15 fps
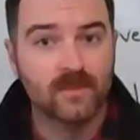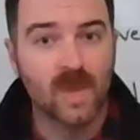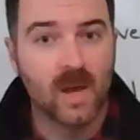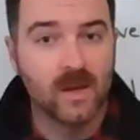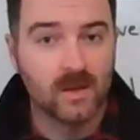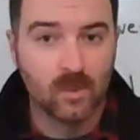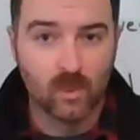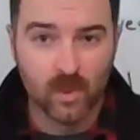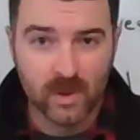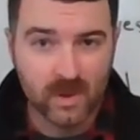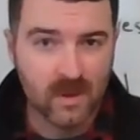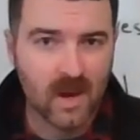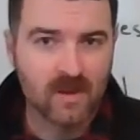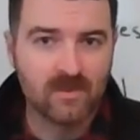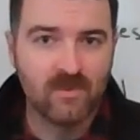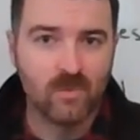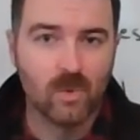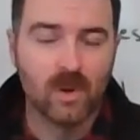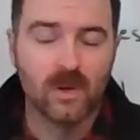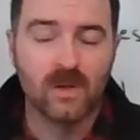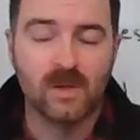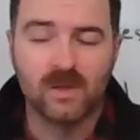and you really like
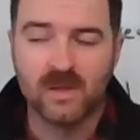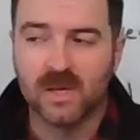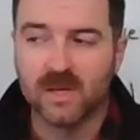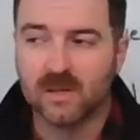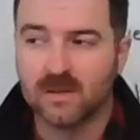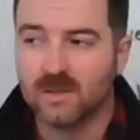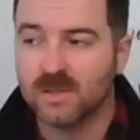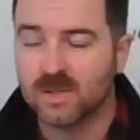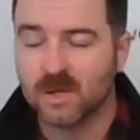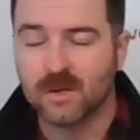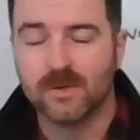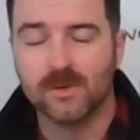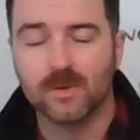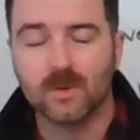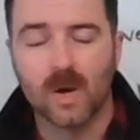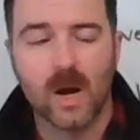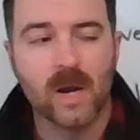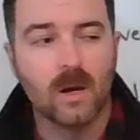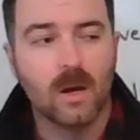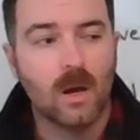Ford and you think that it's going to do great.